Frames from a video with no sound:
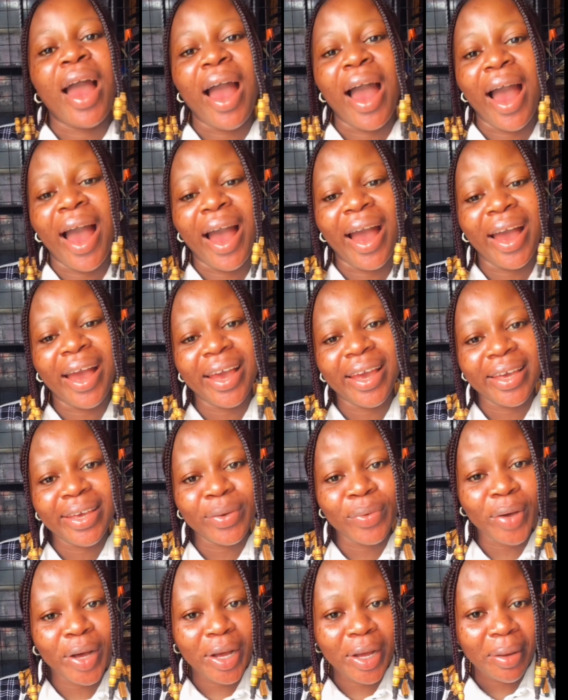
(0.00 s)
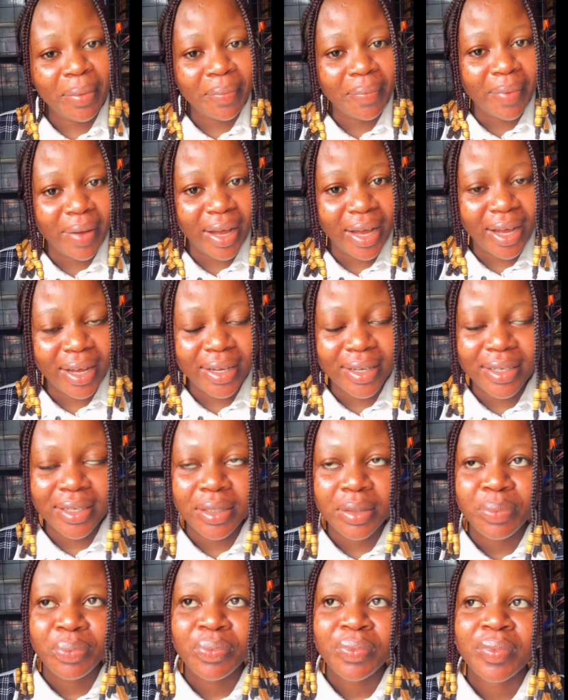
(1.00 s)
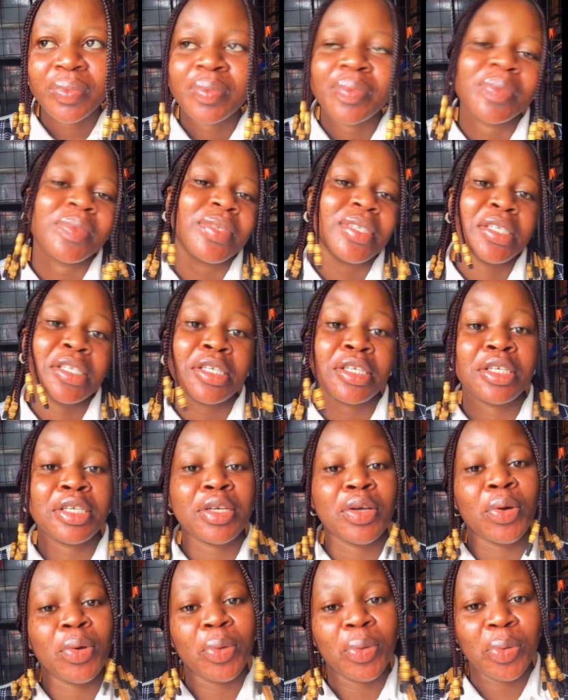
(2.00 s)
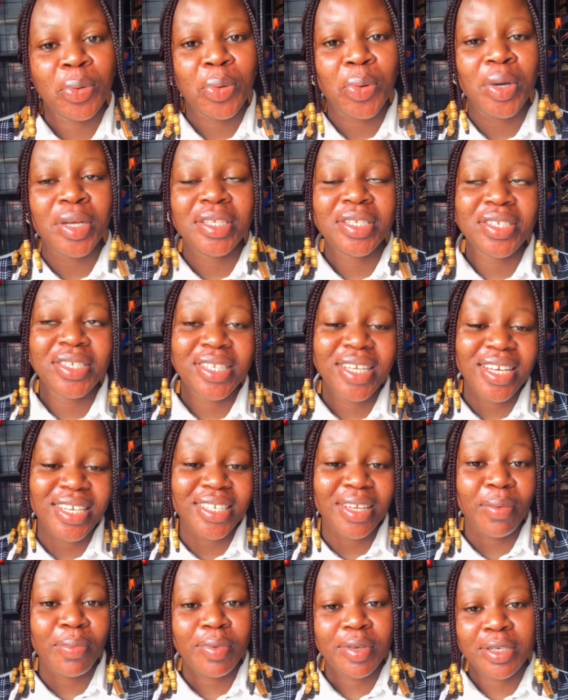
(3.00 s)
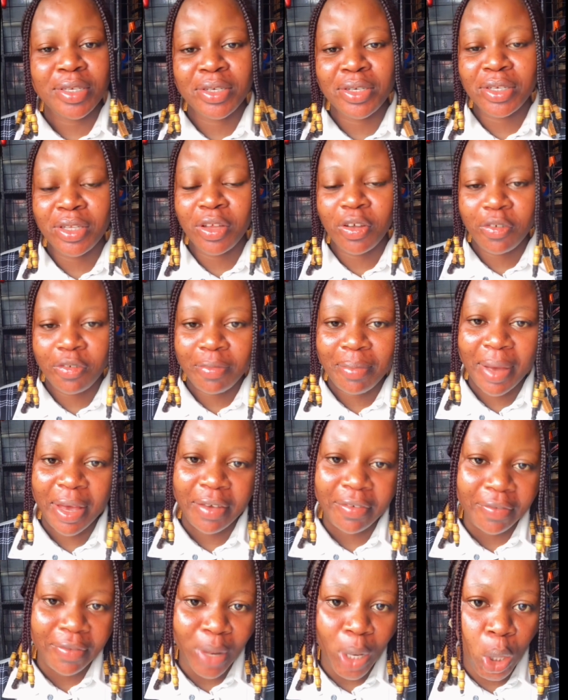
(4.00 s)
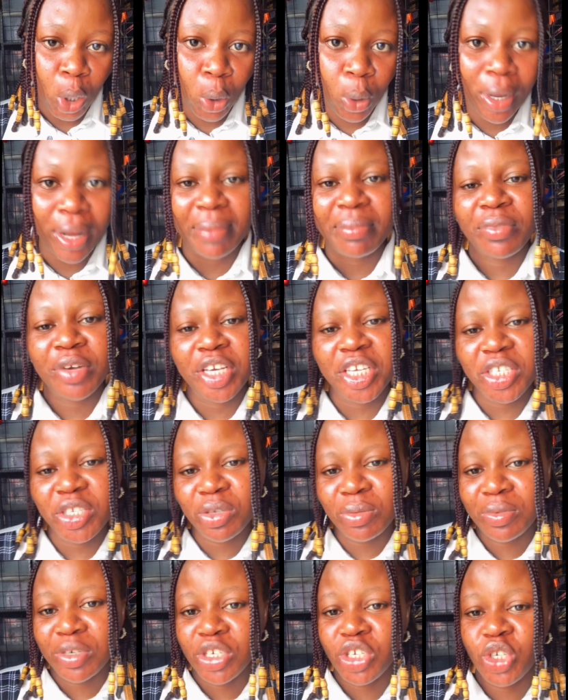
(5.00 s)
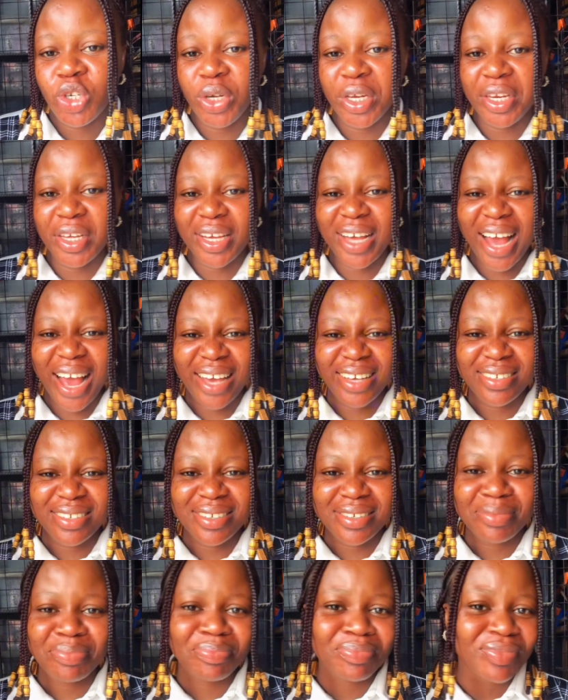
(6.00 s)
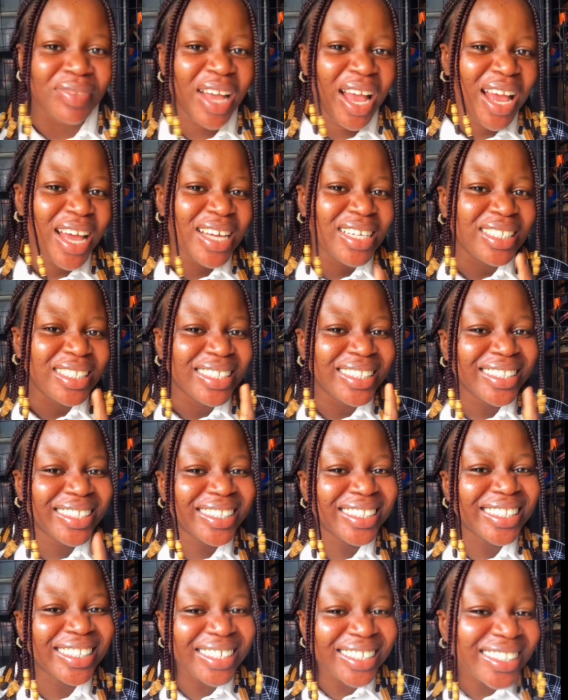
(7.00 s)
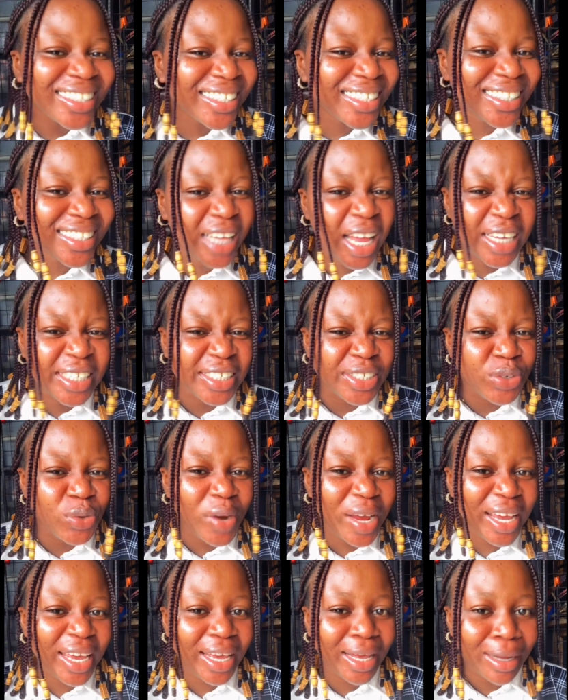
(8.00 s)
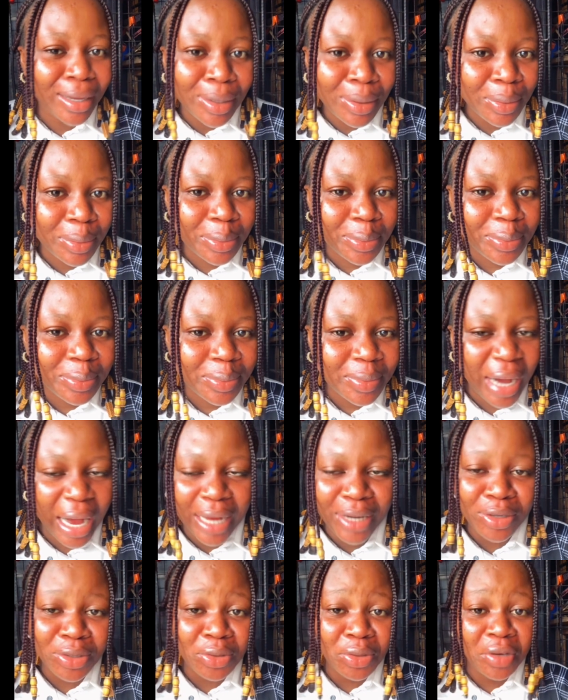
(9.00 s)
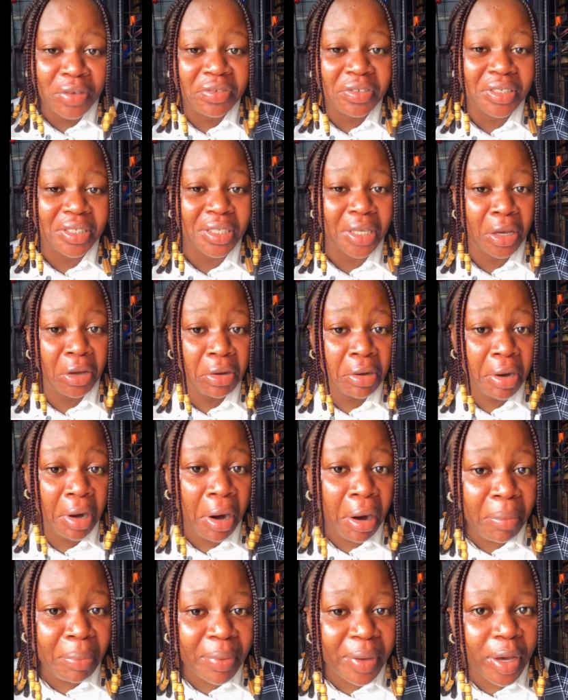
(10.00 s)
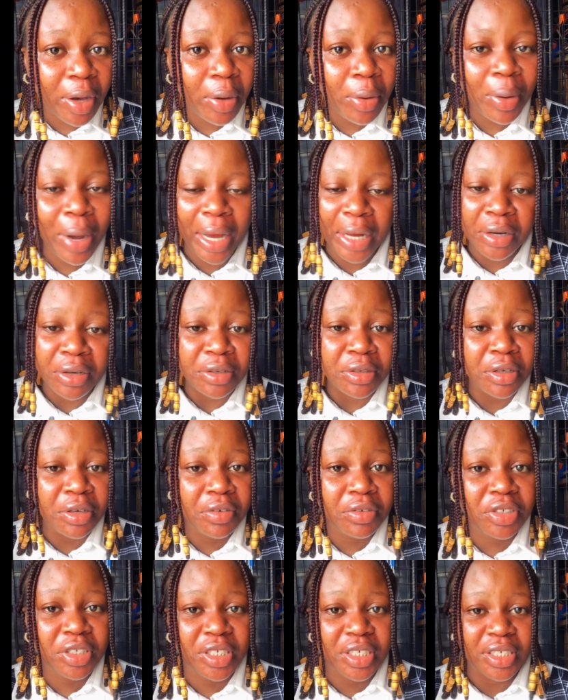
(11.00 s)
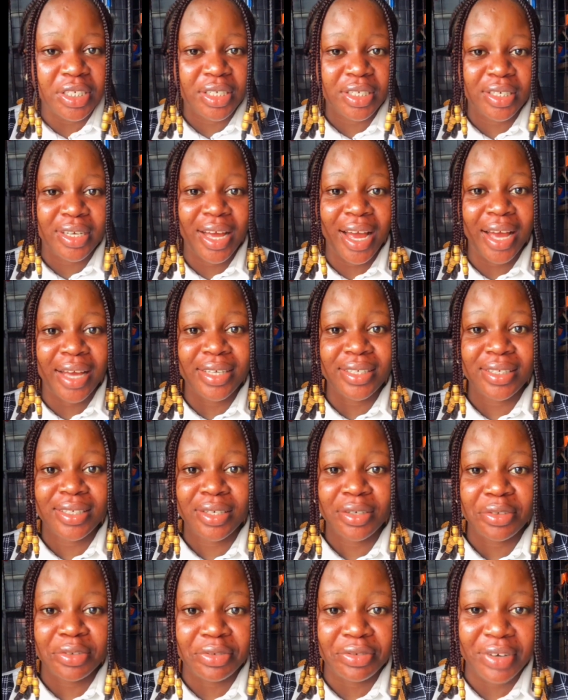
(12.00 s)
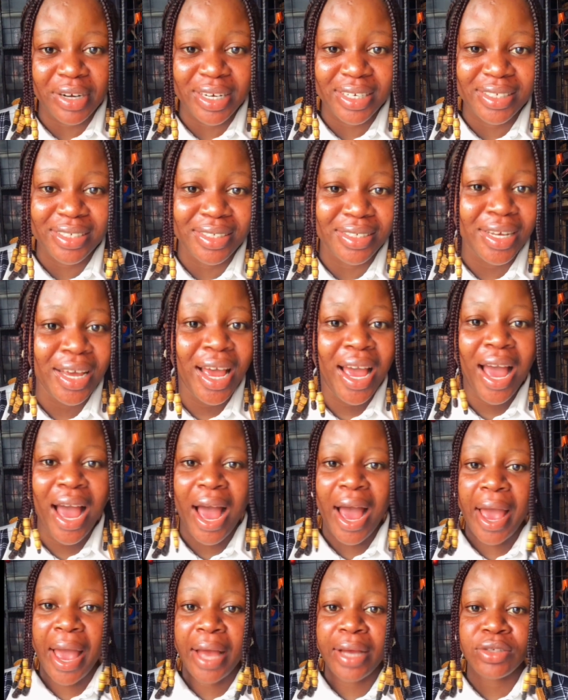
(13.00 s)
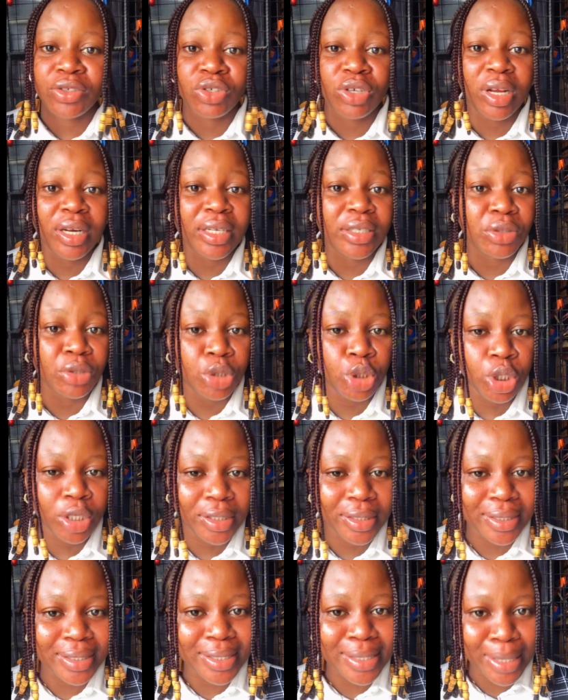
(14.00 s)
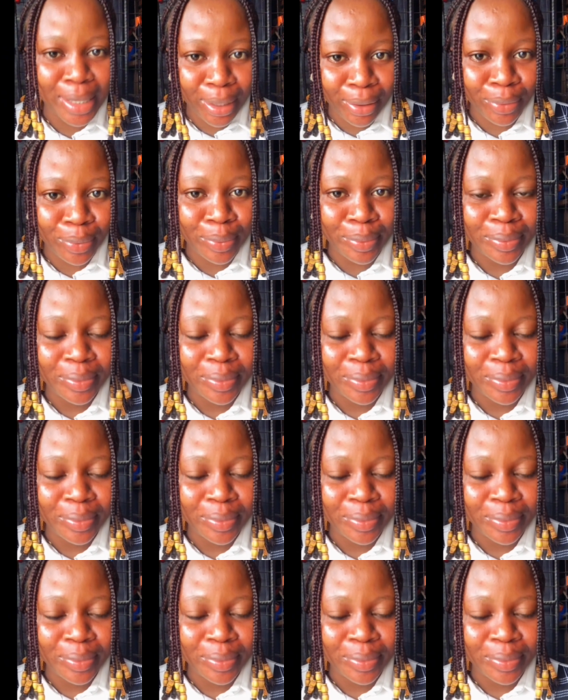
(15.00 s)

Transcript: Hi, welcome back. So on today's episode of my vlog, I'm going to be showing you guys this Nigerian girl. I don't know if she's a hookup girl, I don't know if she's the guy's girlfriend. I actually do not know.